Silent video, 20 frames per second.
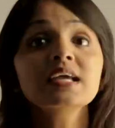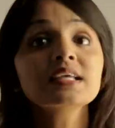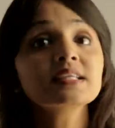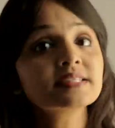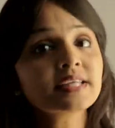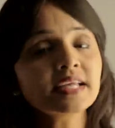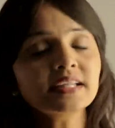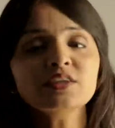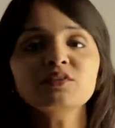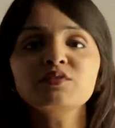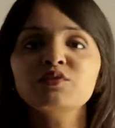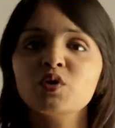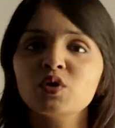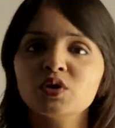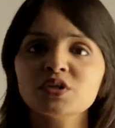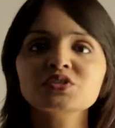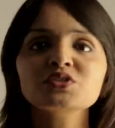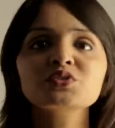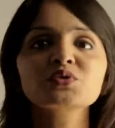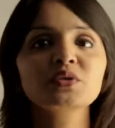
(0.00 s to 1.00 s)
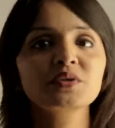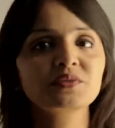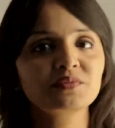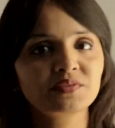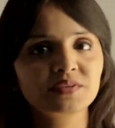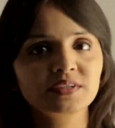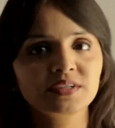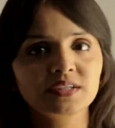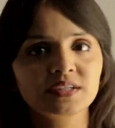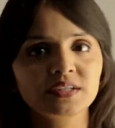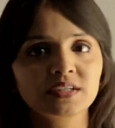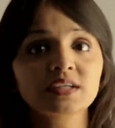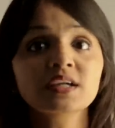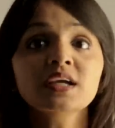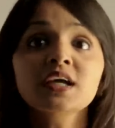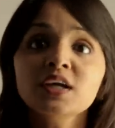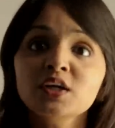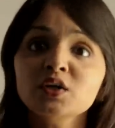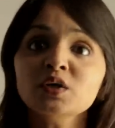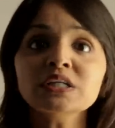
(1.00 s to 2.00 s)
Set the focus to infinity.
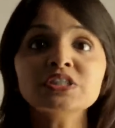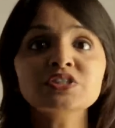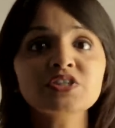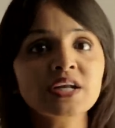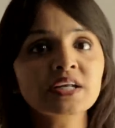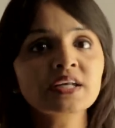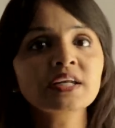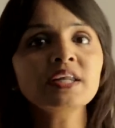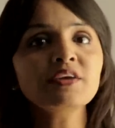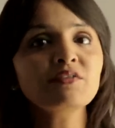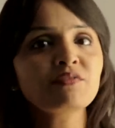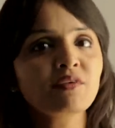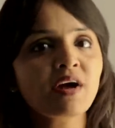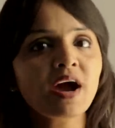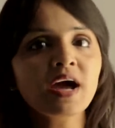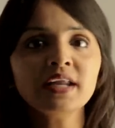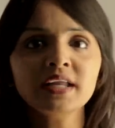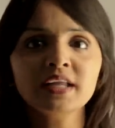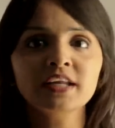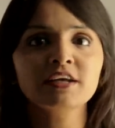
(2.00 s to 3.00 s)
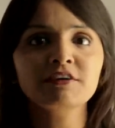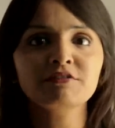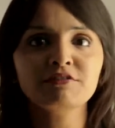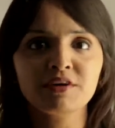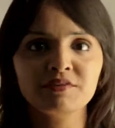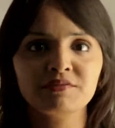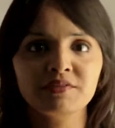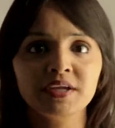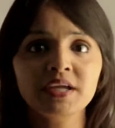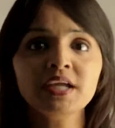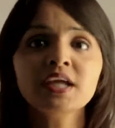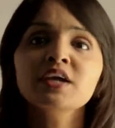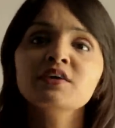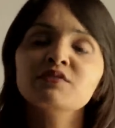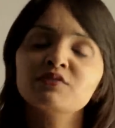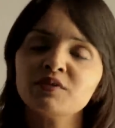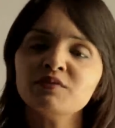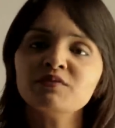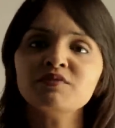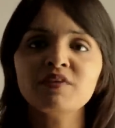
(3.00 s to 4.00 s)
You are generally far enough away
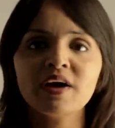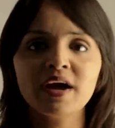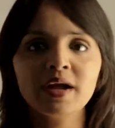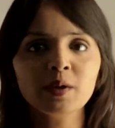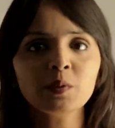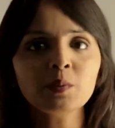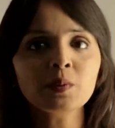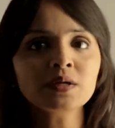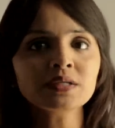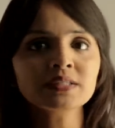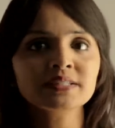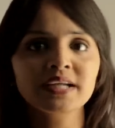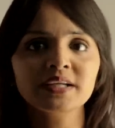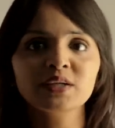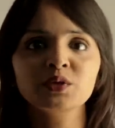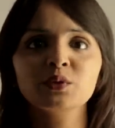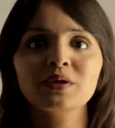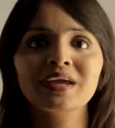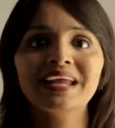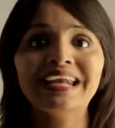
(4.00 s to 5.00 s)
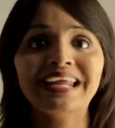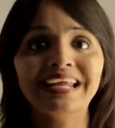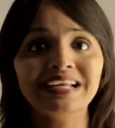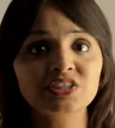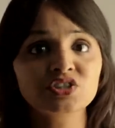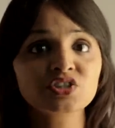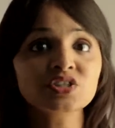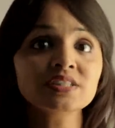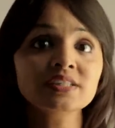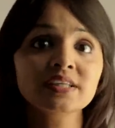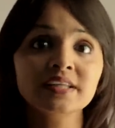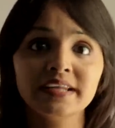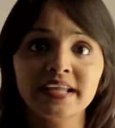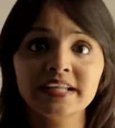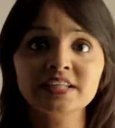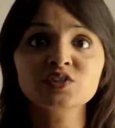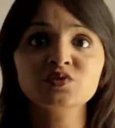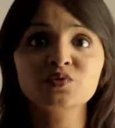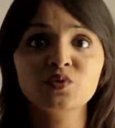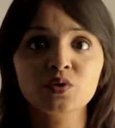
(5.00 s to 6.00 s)
from fireworks that you can adjust the
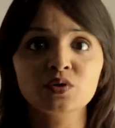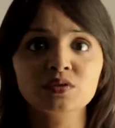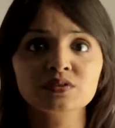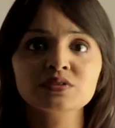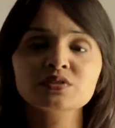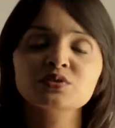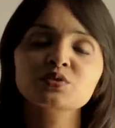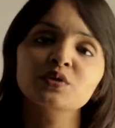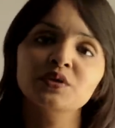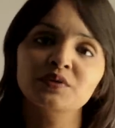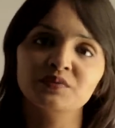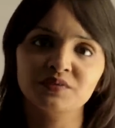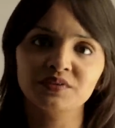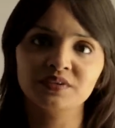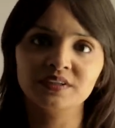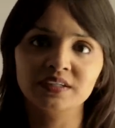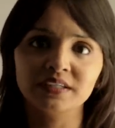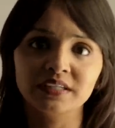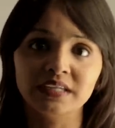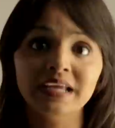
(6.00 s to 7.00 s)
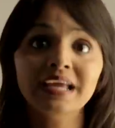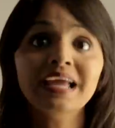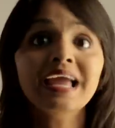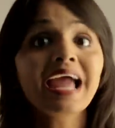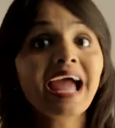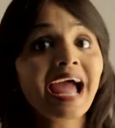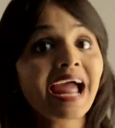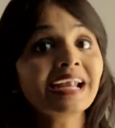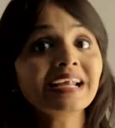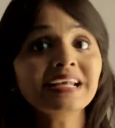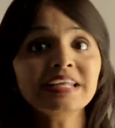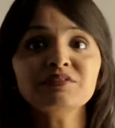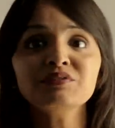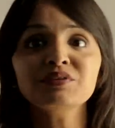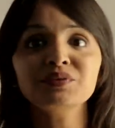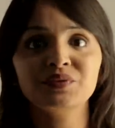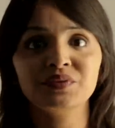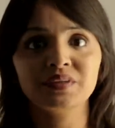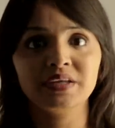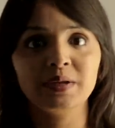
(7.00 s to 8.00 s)
lens focus to infinity and leave
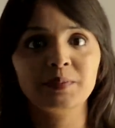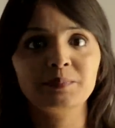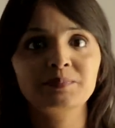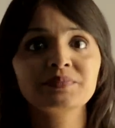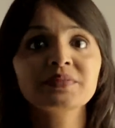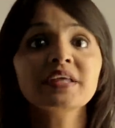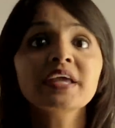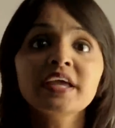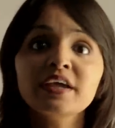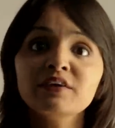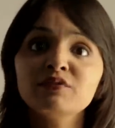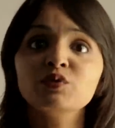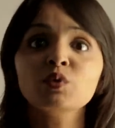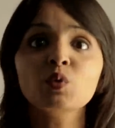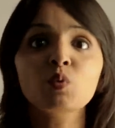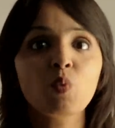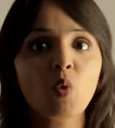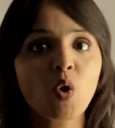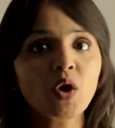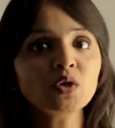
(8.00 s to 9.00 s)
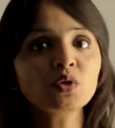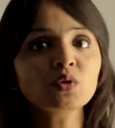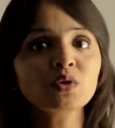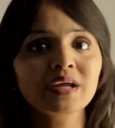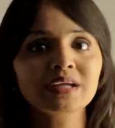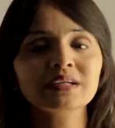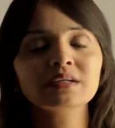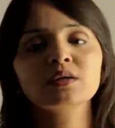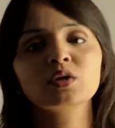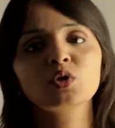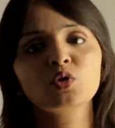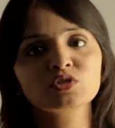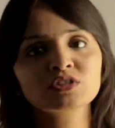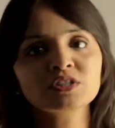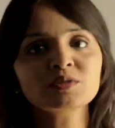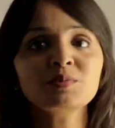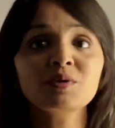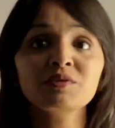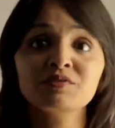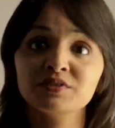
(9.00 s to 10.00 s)
it there. If you want to get a
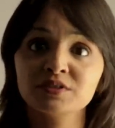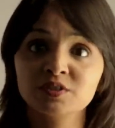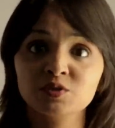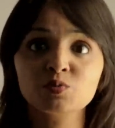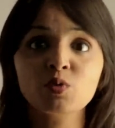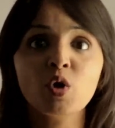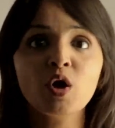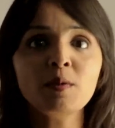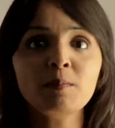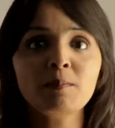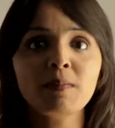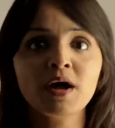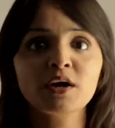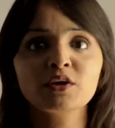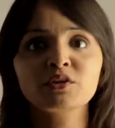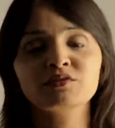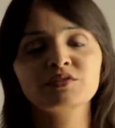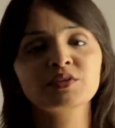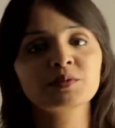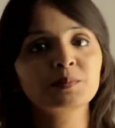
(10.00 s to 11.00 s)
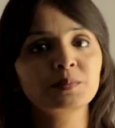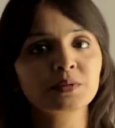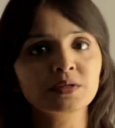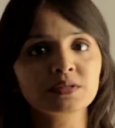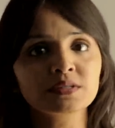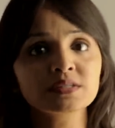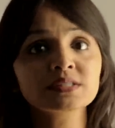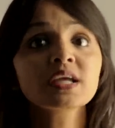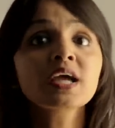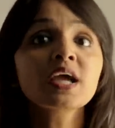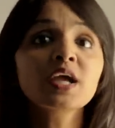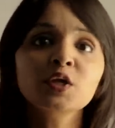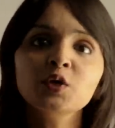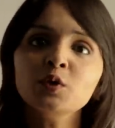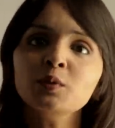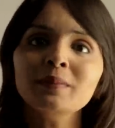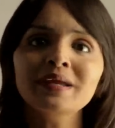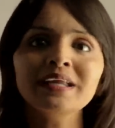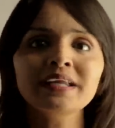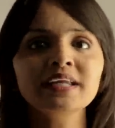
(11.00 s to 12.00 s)
close-up of a small part of the burst,
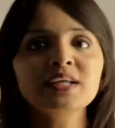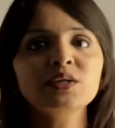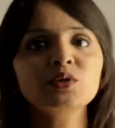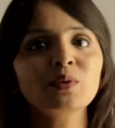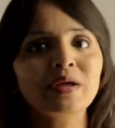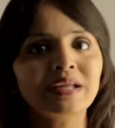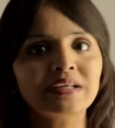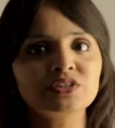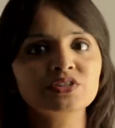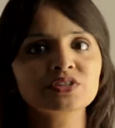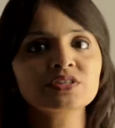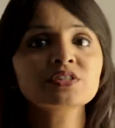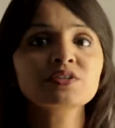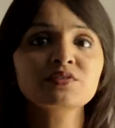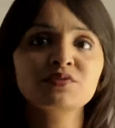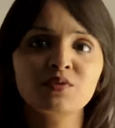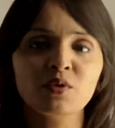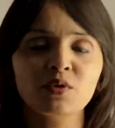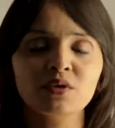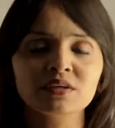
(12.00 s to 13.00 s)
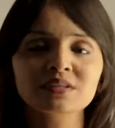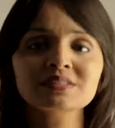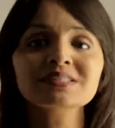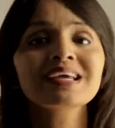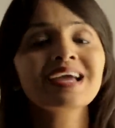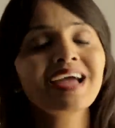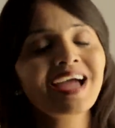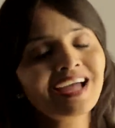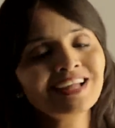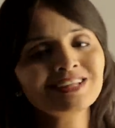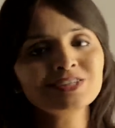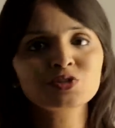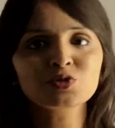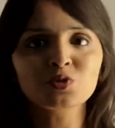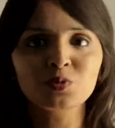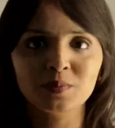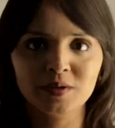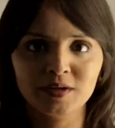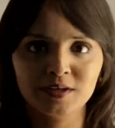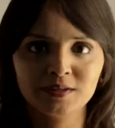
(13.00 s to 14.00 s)
you may need to adjust the focus and
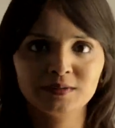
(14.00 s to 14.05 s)
zoom in.